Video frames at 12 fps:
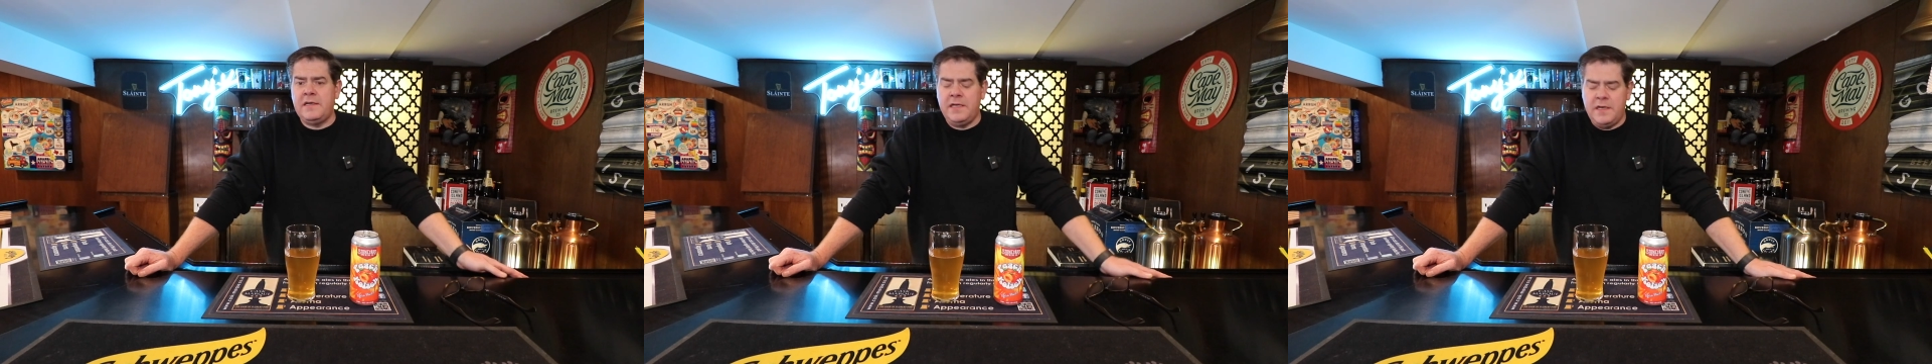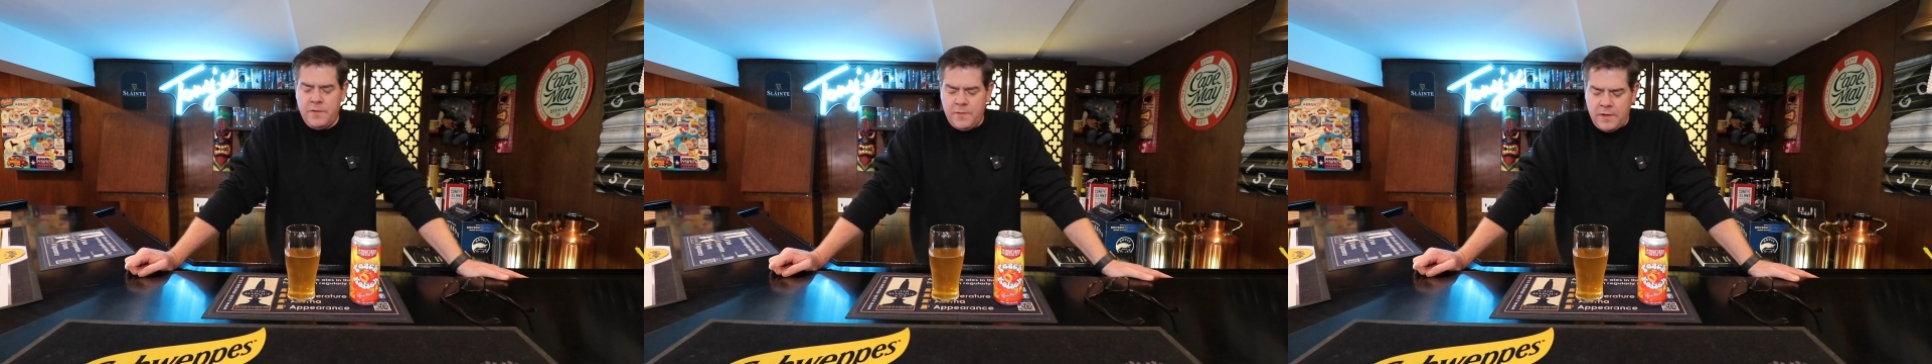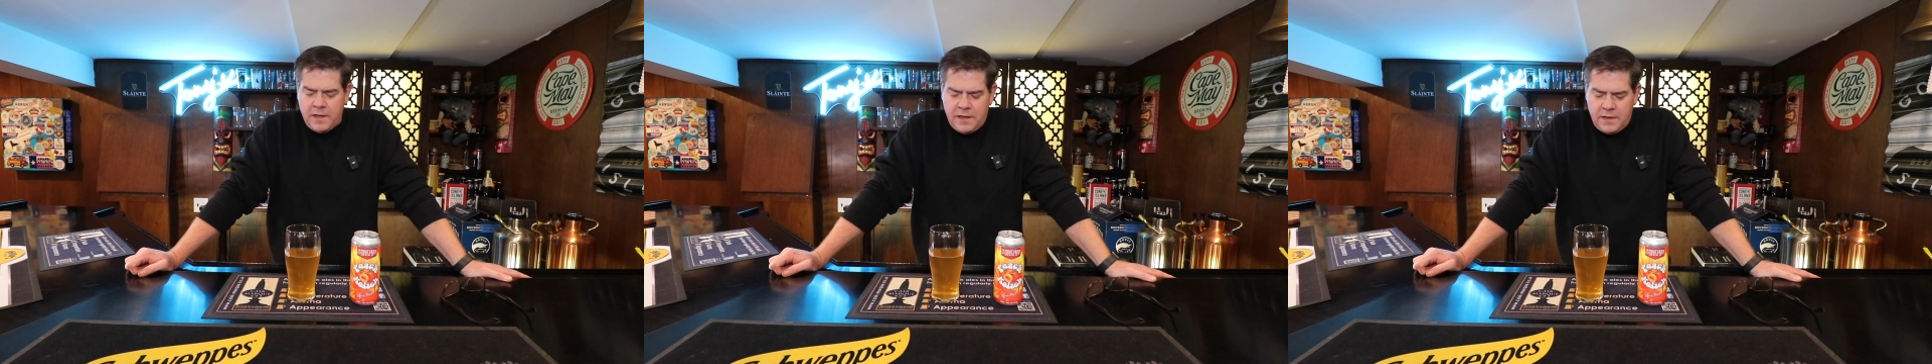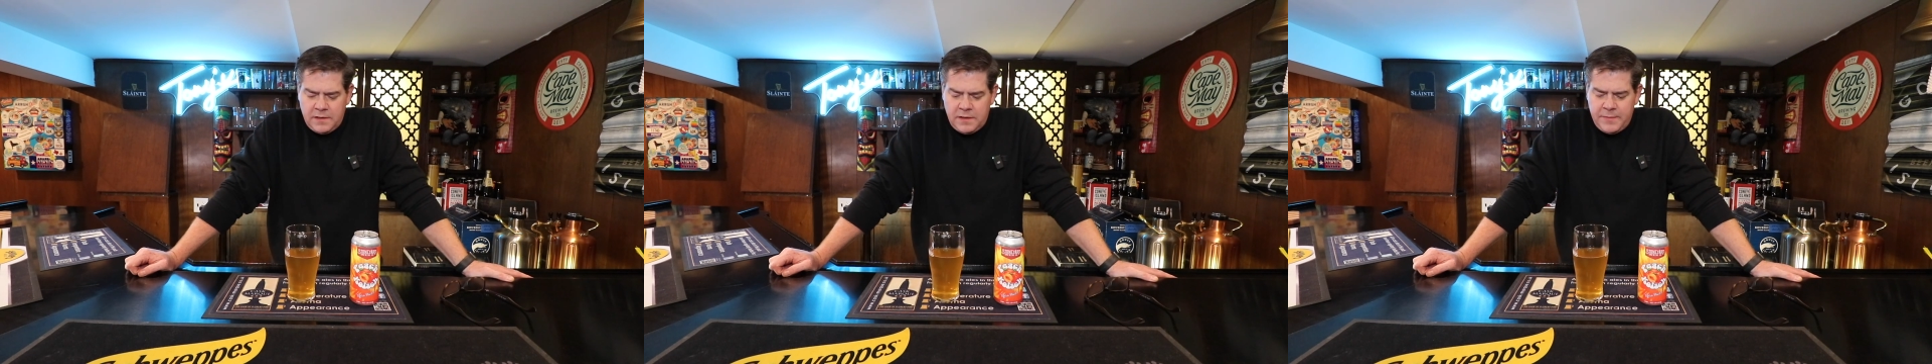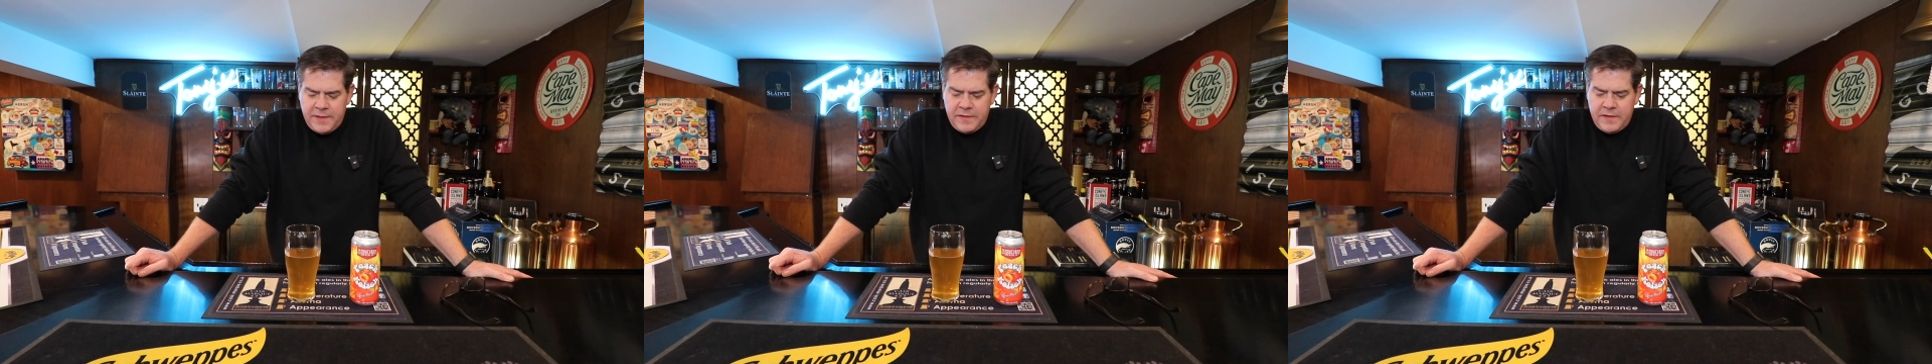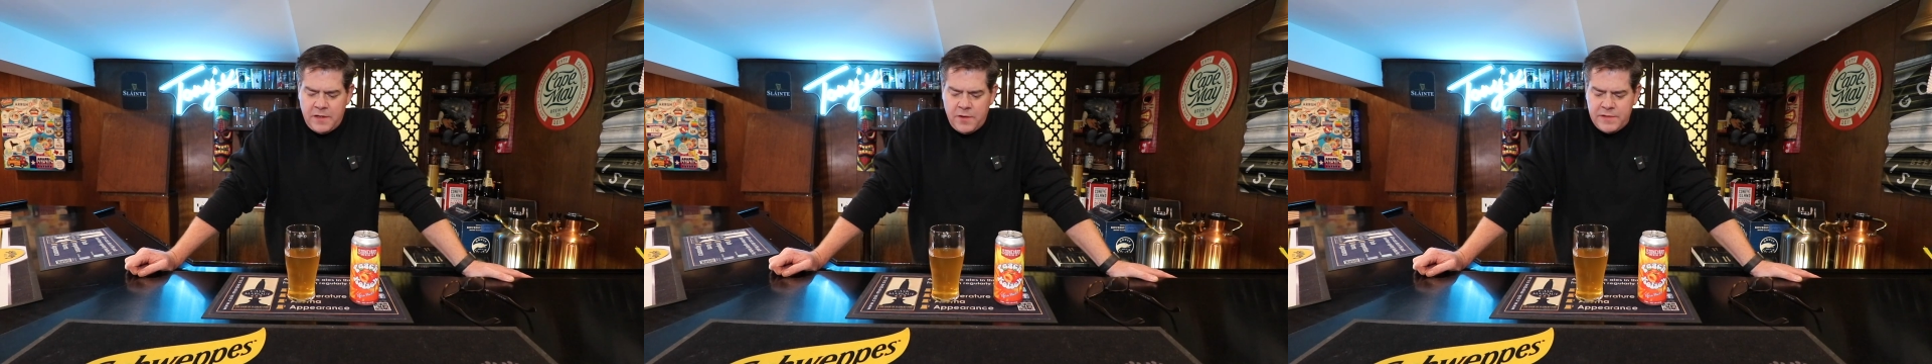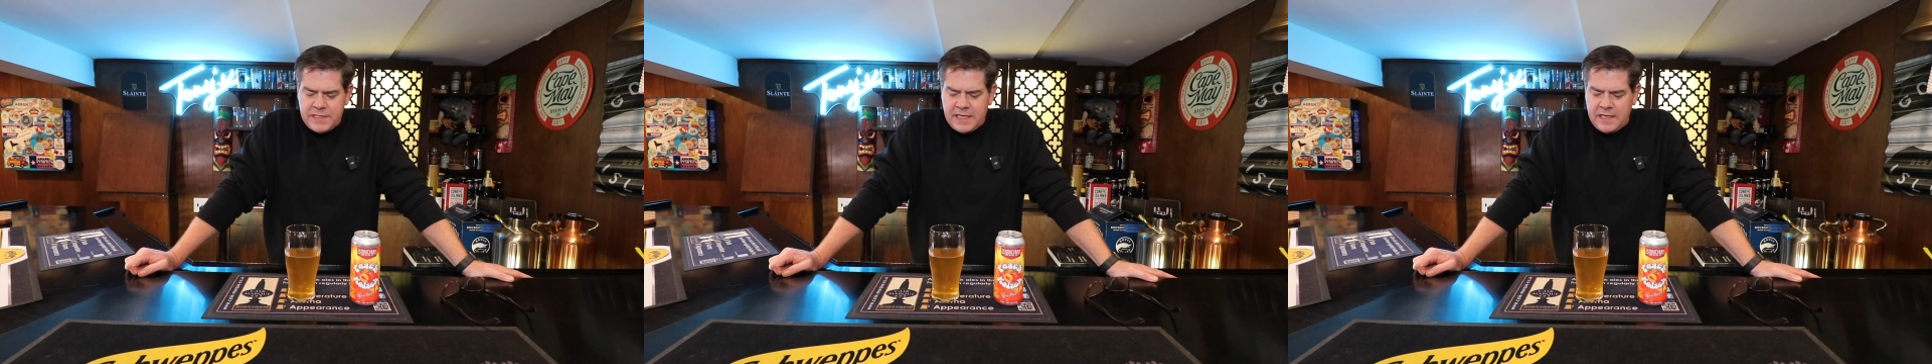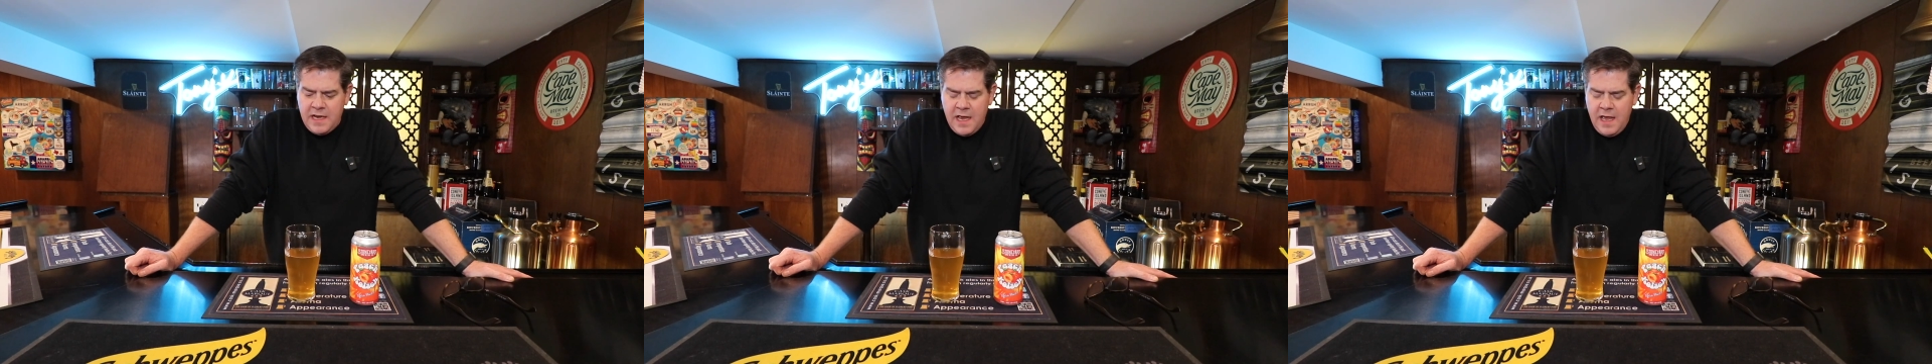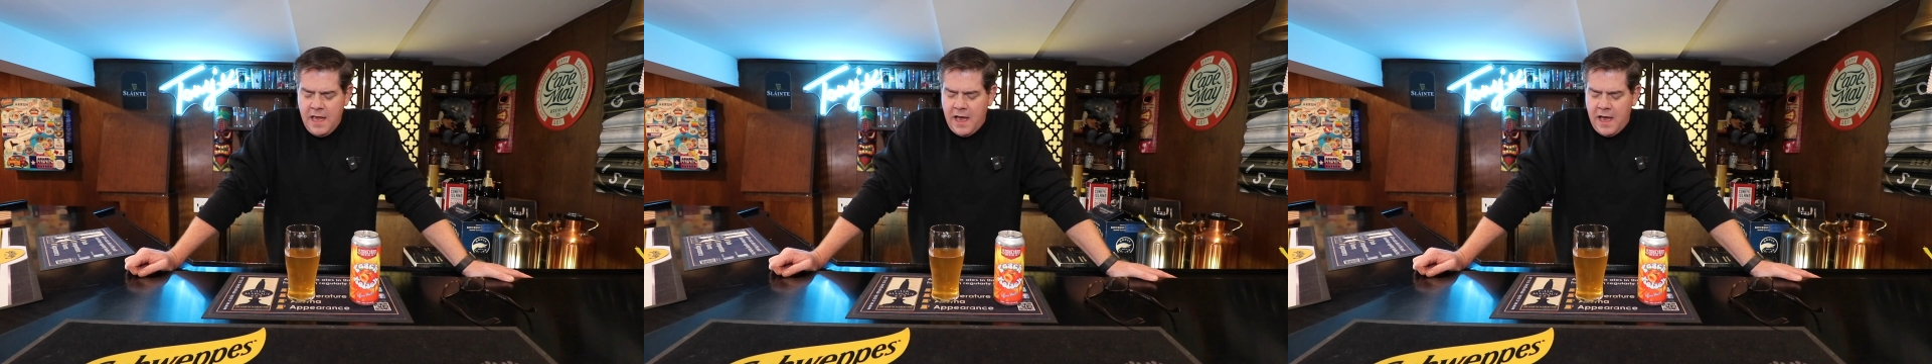little bit of the nose in,